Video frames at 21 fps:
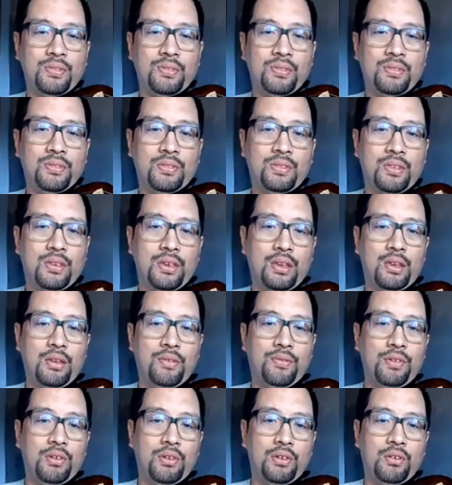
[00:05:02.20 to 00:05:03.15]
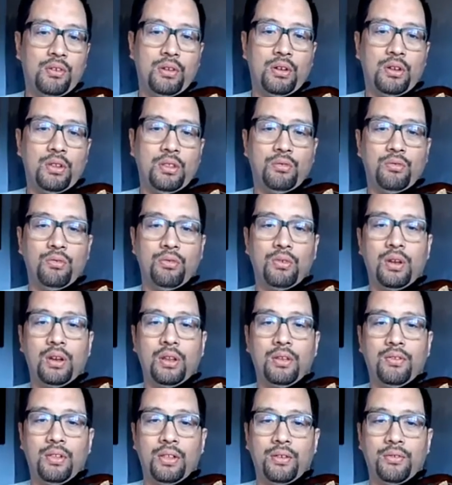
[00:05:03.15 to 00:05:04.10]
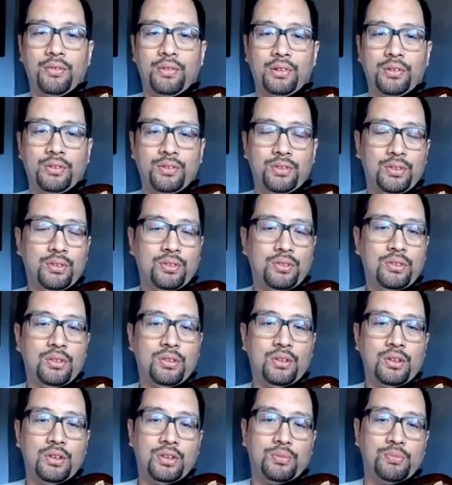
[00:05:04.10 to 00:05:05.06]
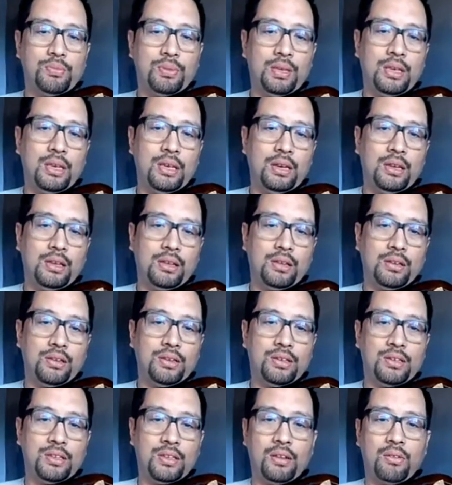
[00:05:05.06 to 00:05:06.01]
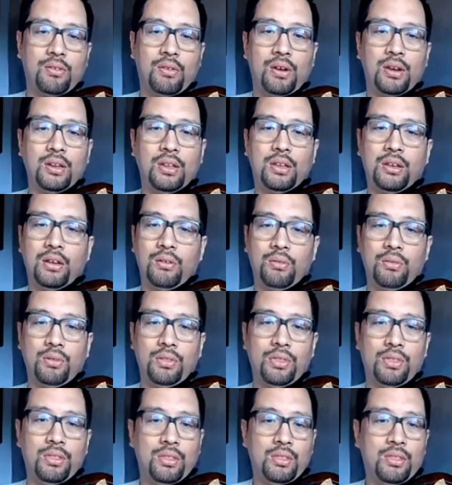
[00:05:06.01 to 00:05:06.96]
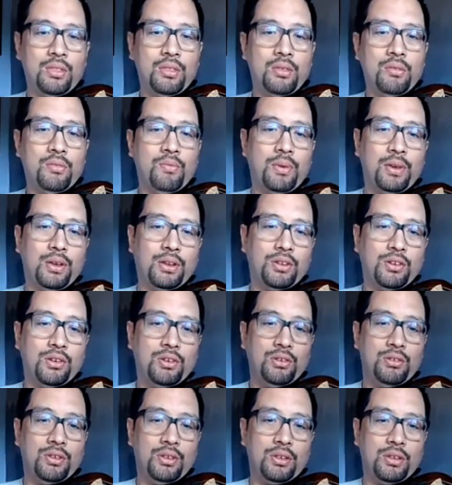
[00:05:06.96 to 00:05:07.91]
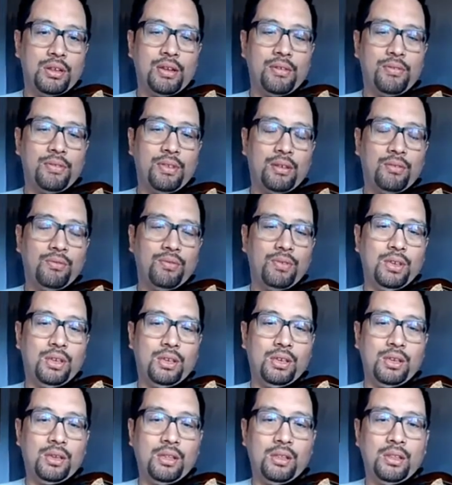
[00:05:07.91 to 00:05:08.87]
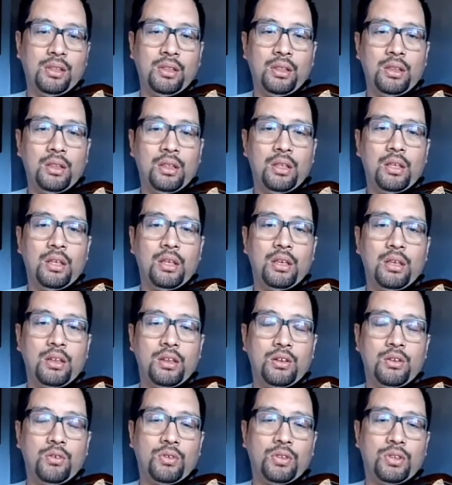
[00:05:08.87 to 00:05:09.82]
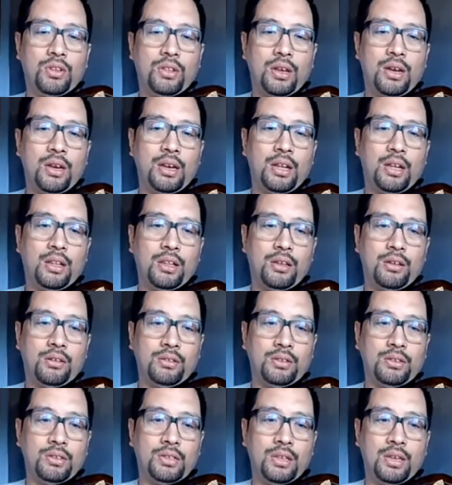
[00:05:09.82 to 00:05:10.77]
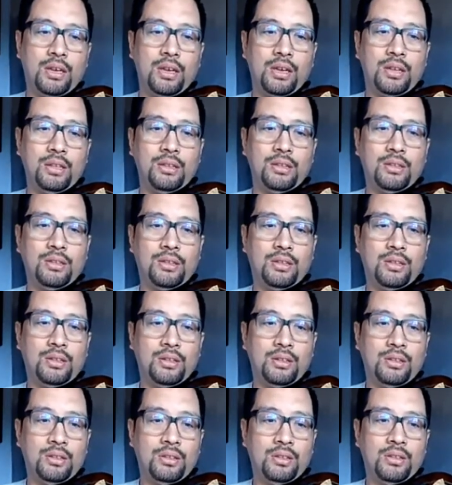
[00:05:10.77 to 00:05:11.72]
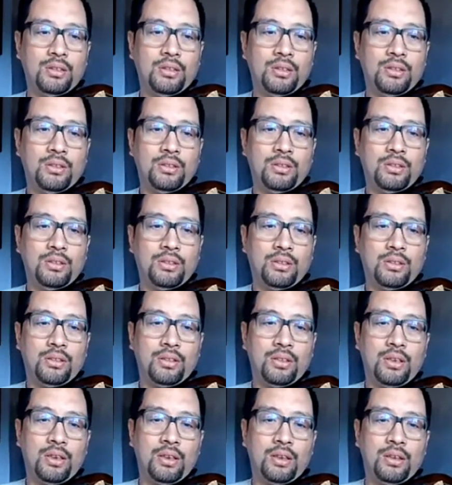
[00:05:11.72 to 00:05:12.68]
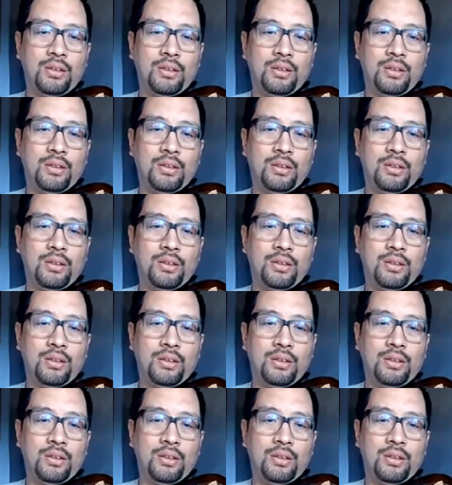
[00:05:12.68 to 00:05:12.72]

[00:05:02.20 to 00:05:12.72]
Okay, if you're on the ready level, just beginning, just stay right here. Make sure you still have that V, and you're sliding along the sides. Okay?